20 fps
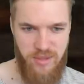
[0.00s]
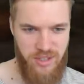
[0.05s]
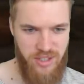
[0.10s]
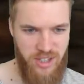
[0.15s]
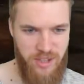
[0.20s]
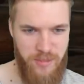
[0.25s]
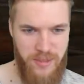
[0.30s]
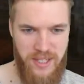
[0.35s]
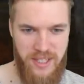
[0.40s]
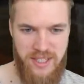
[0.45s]

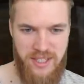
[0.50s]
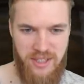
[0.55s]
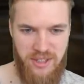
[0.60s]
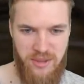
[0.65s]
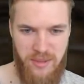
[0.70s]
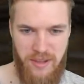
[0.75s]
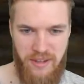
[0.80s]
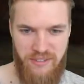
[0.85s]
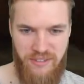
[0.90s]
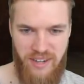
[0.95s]
creepy at
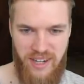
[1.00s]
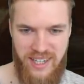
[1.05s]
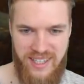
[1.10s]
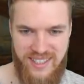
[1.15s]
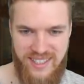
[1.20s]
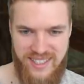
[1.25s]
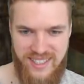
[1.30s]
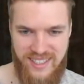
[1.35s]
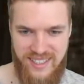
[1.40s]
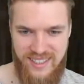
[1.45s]
all, my
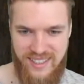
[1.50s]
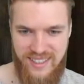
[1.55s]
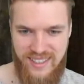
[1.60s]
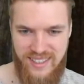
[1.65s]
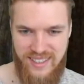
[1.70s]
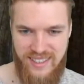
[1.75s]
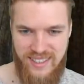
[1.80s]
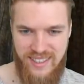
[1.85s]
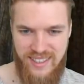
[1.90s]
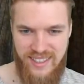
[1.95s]
friend.
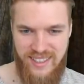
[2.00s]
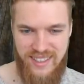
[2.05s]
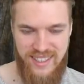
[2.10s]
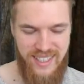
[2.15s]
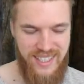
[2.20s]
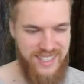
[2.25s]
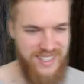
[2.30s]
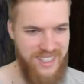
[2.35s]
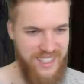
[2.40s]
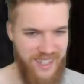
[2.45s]

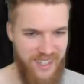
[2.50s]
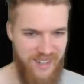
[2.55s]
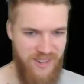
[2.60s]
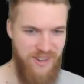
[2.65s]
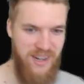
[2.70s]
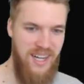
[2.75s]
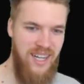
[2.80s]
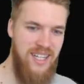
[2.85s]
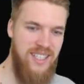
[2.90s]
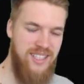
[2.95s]
Let's
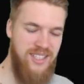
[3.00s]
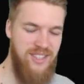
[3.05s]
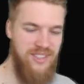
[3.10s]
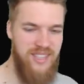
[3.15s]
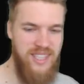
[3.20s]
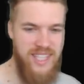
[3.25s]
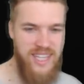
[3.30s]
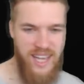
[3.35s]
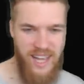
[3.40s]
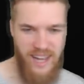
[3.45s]
go to the